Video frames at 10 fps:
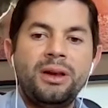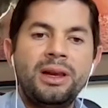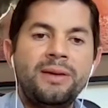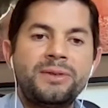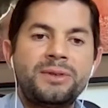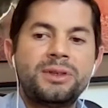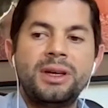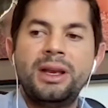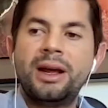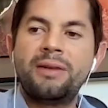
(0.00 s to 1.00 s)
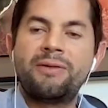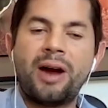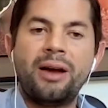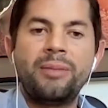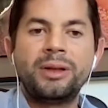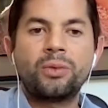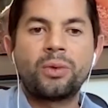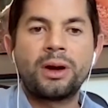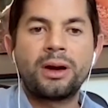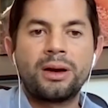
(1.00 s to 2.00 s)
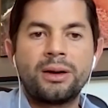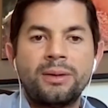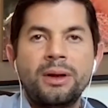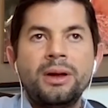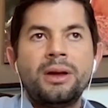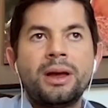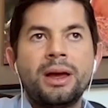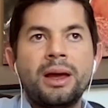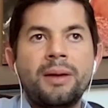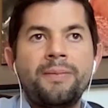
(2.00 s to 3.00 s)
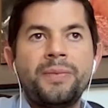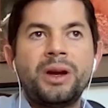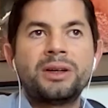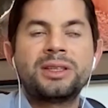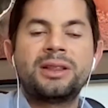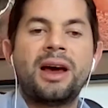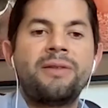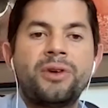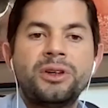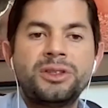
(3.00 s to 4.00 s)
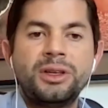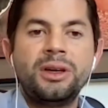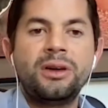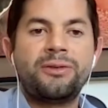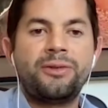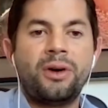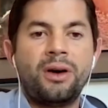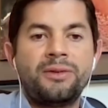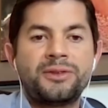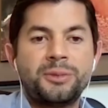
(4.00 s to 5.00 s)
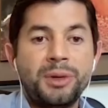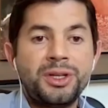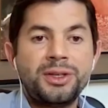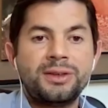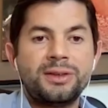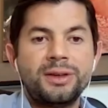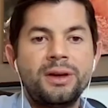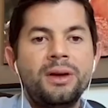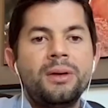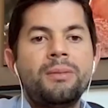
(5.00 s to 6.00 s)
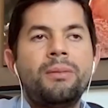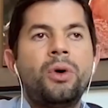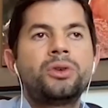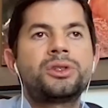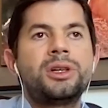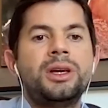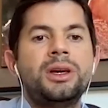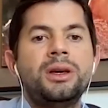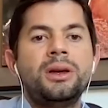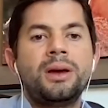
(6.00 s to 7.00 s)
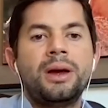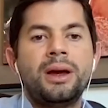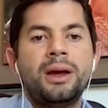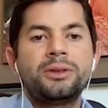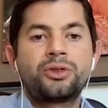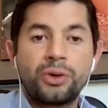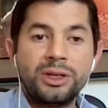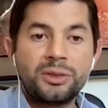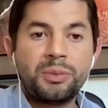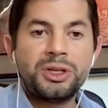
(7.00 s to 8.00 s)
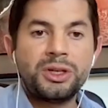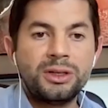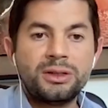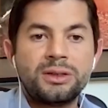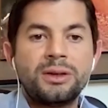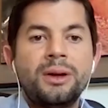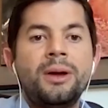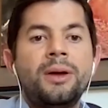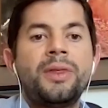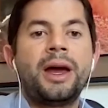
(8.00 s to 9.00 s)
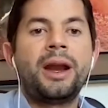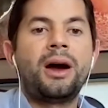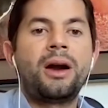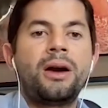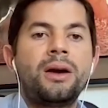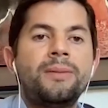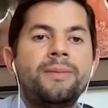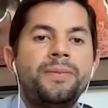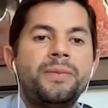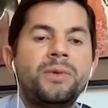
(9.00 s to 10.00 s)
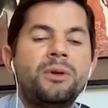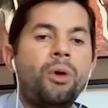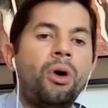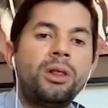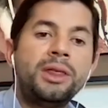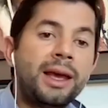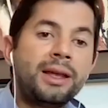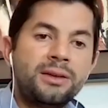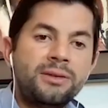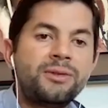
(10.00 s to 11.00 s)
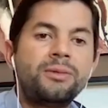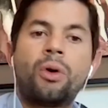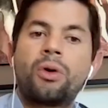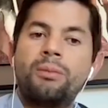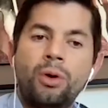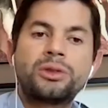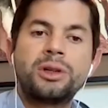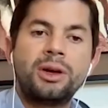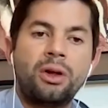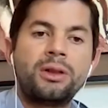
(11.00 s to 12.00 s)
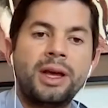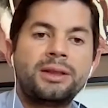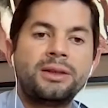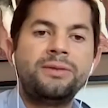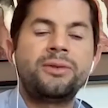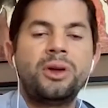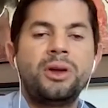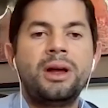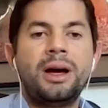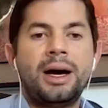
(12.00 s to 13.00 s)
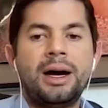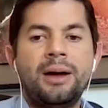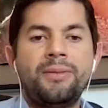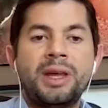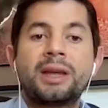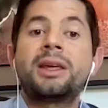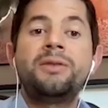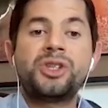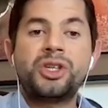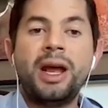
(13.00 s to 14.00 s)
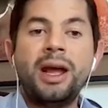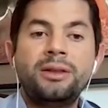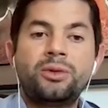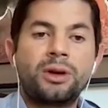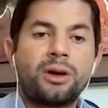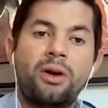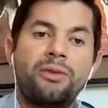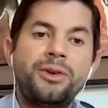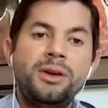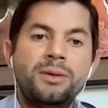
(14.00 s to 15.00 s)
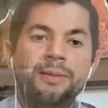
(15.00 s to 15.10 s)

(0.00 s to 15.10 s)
lives in an environment where there's a diversity of species, mostly tree species that are all native or mostly all native, that give shade to the coffee.